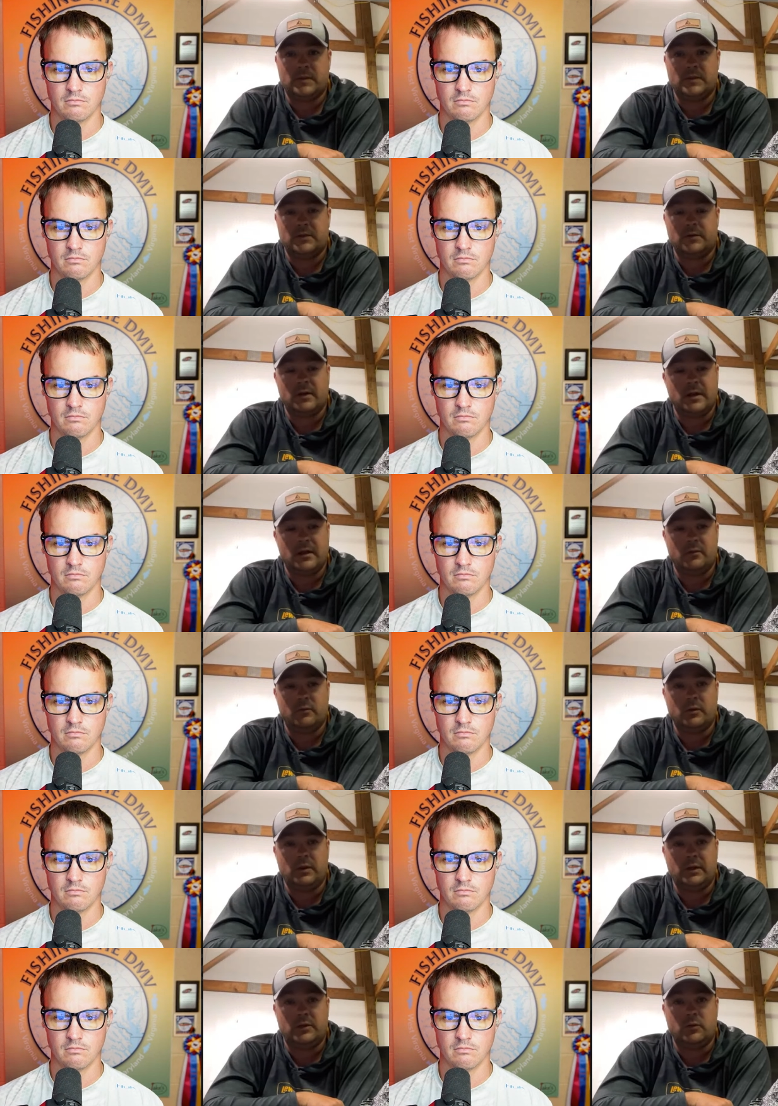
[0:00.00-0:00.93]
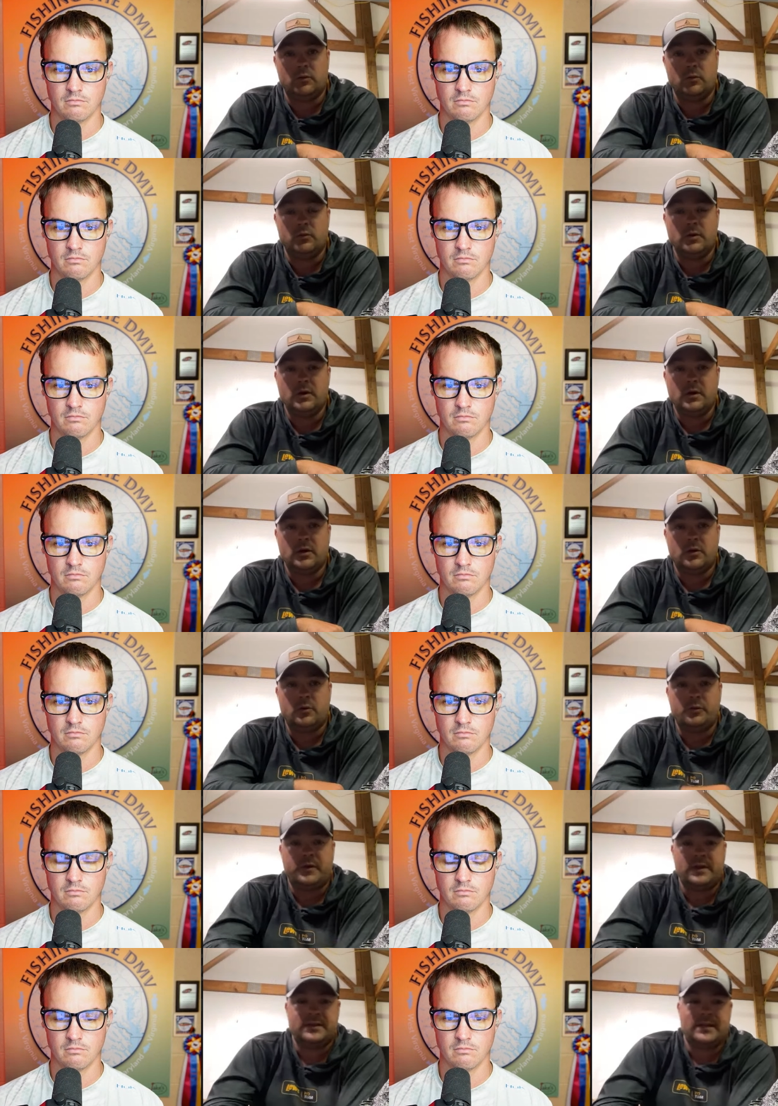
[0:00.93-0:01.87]
Speaker 1: So really cool
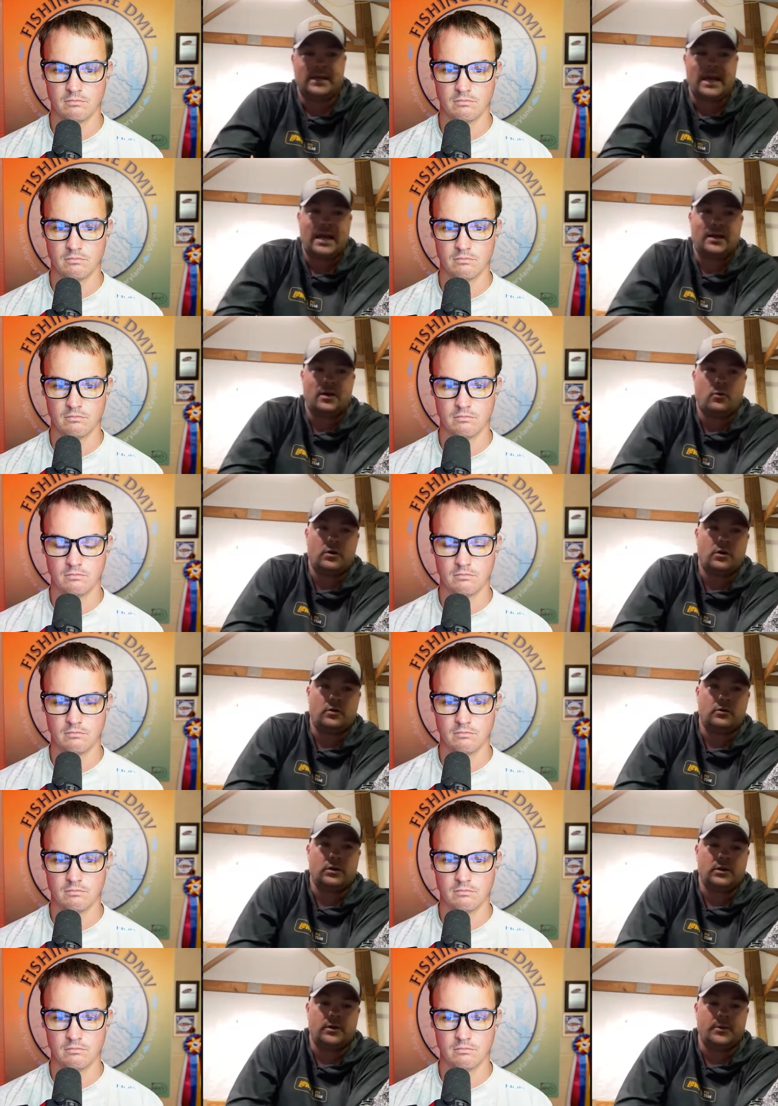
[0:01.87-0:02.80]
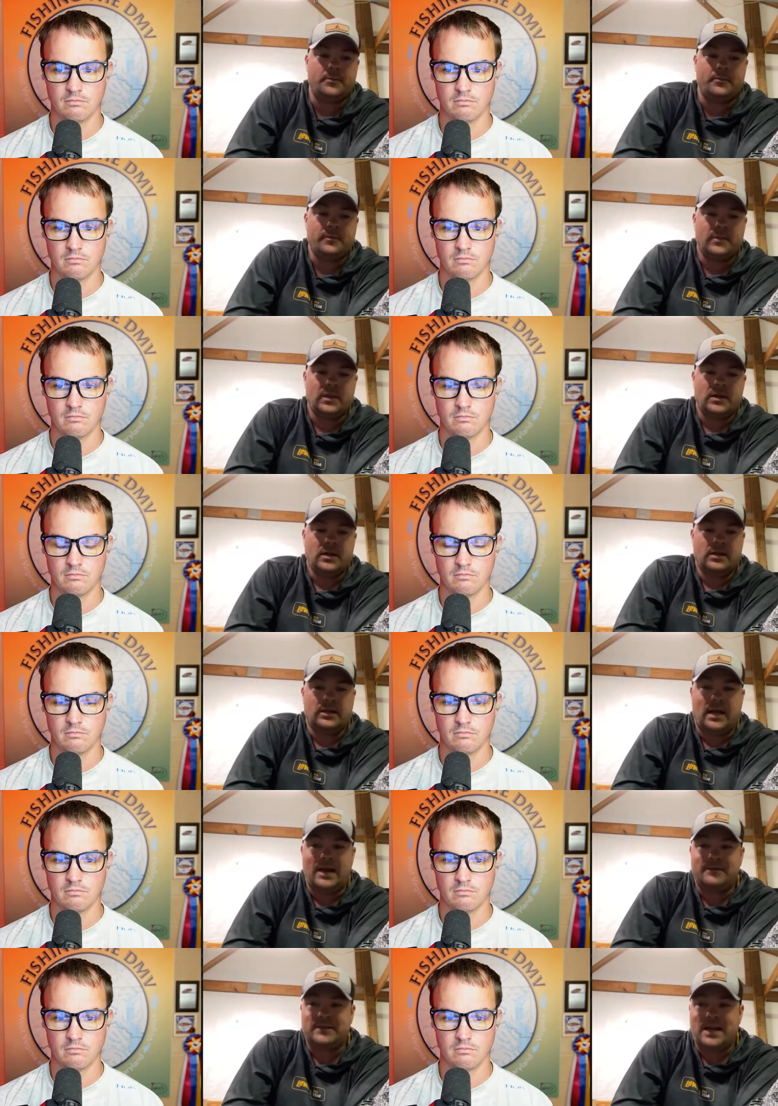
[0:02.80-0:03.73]
things they got going on.
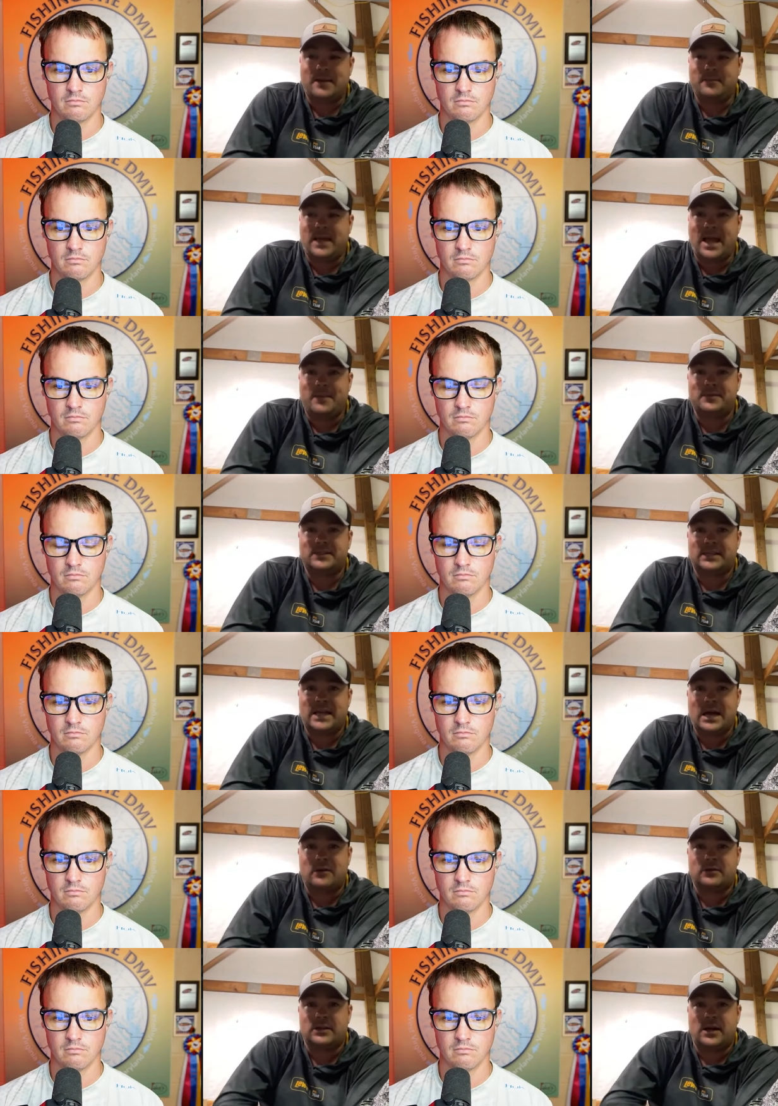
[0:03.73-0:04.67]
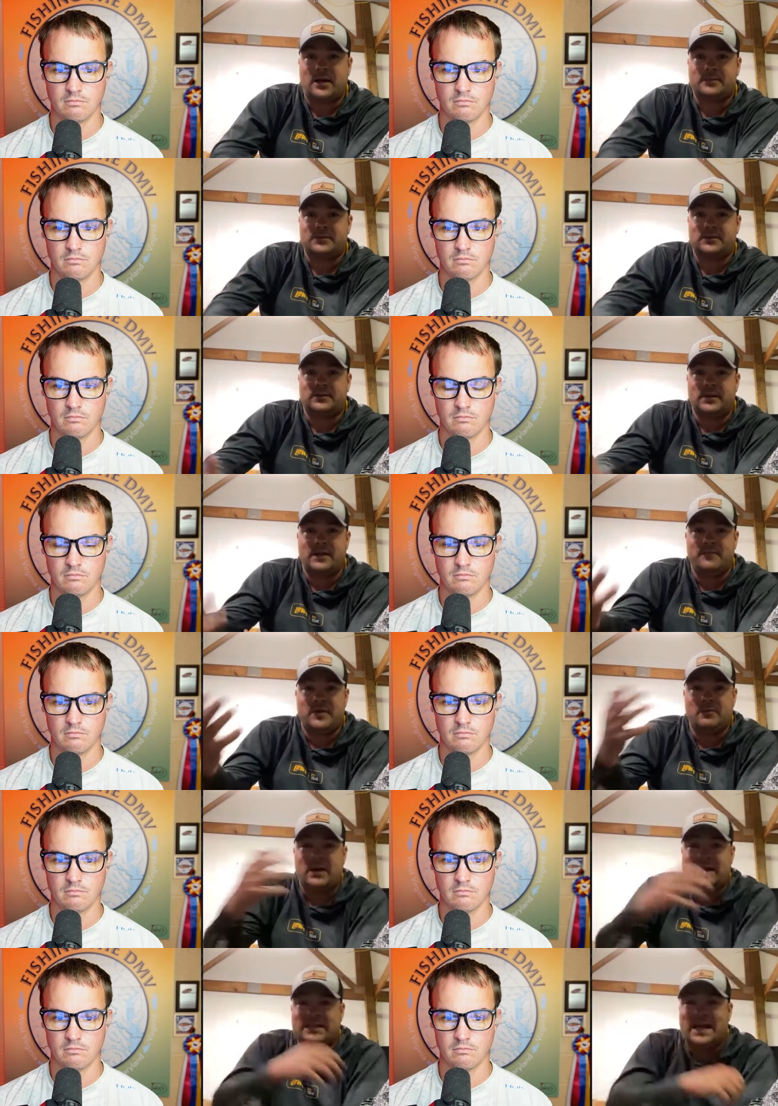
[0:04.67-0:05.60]
Lifetime Cabinets and Countertops, they've
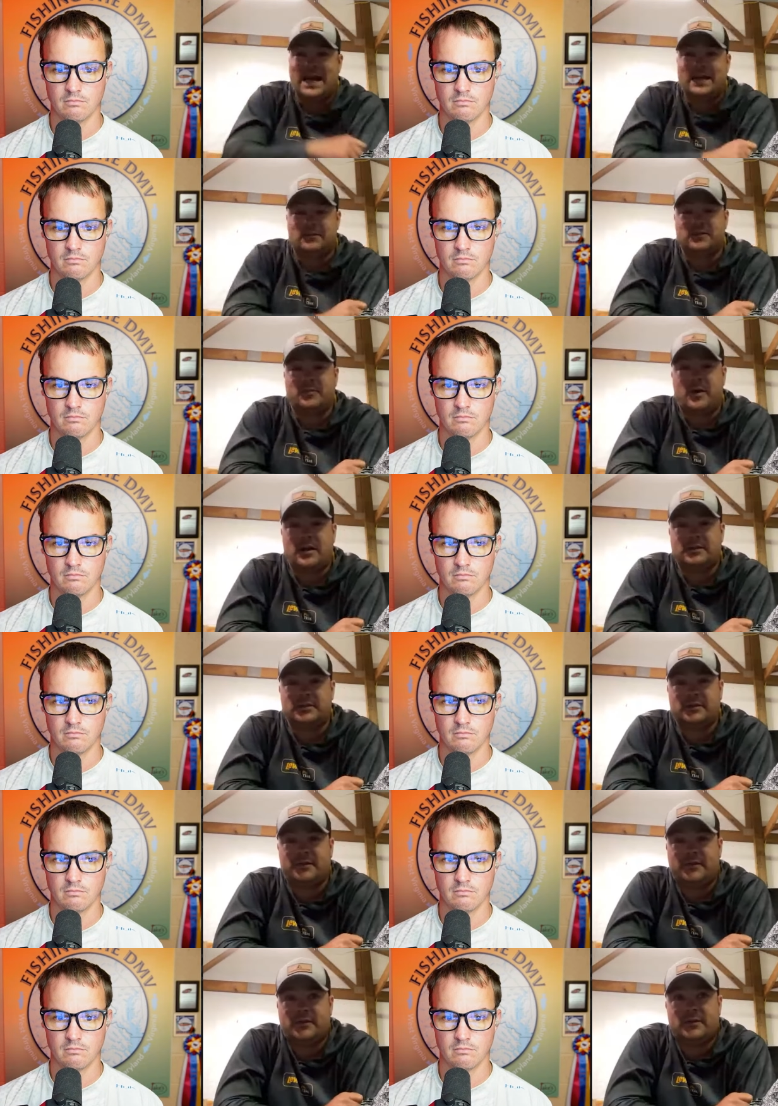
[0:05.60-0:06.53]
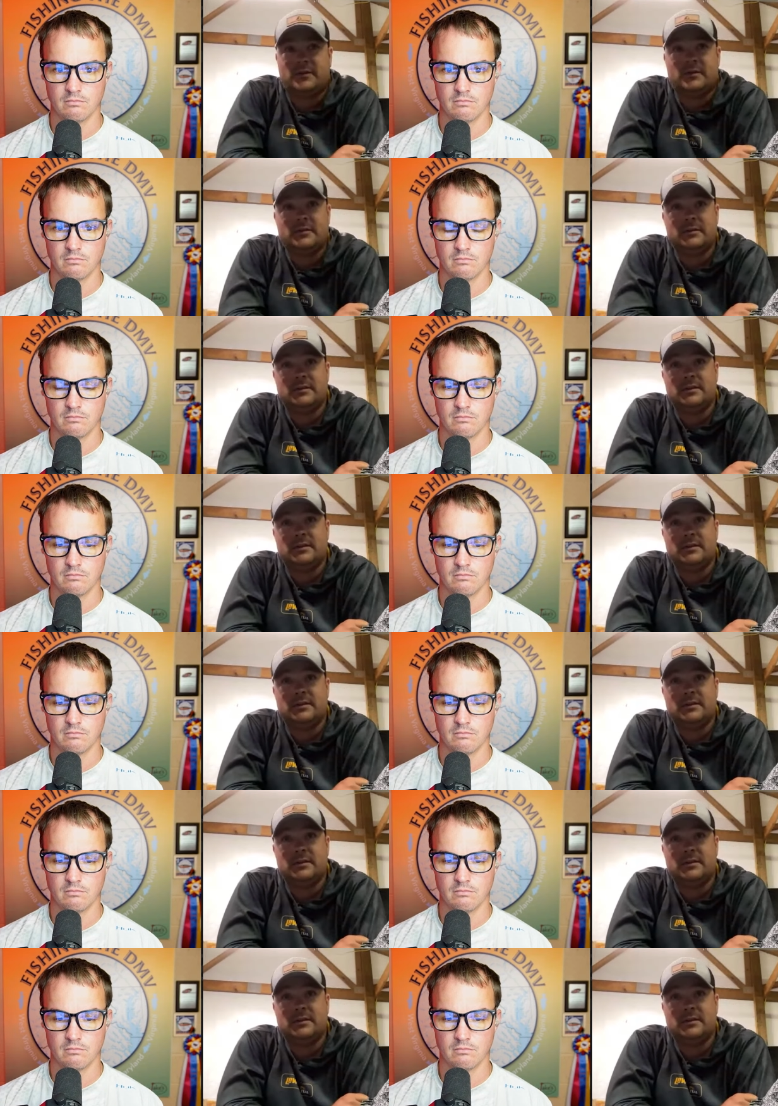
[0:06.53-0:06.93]
been my title sponsor for,